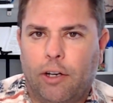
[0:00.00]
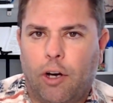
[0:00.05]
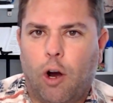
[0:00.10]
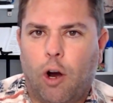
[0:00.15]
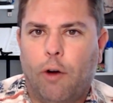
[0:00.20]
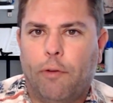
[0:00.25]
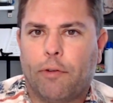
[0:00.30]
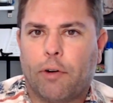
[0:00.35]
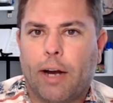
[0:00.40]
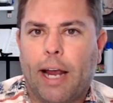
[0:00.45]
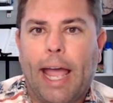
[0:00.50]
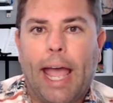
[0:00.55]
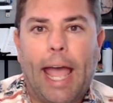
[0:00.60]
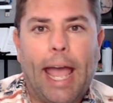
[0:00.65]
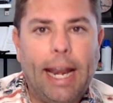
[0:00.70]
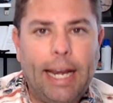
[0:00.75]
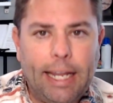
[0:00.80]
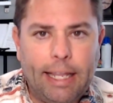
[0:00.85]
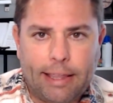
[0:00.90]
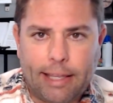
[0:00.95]
over
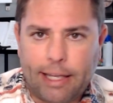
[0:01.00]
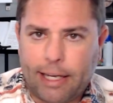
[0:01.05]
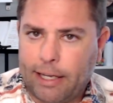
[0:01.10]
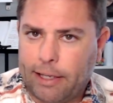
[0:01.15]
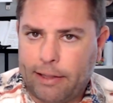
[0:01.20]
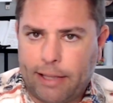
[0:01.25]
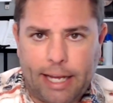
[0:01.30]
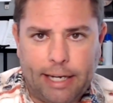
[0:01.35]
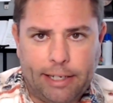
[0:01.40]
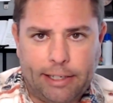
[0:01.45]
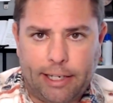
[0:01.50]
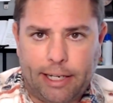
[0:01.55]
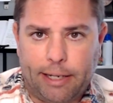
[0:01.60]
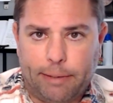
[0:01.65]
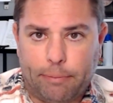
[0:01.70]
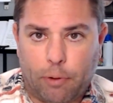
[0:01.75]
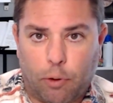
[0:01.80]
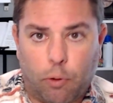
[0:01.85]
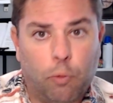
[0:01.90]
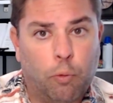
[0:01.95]
anything they
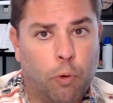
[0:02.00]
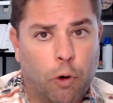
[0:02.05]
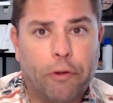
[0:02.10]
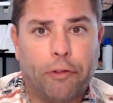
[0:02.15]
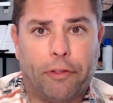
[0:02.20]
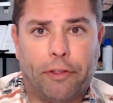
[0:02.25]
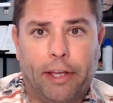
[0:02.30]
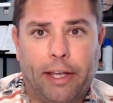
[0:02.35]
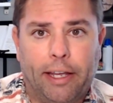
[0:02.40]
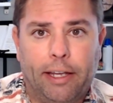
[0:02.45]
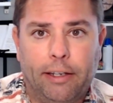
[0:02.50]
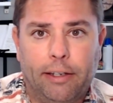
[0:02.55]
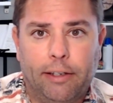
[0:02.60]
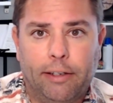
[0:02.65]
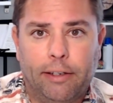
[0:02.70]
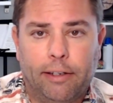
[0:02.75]
deem worthy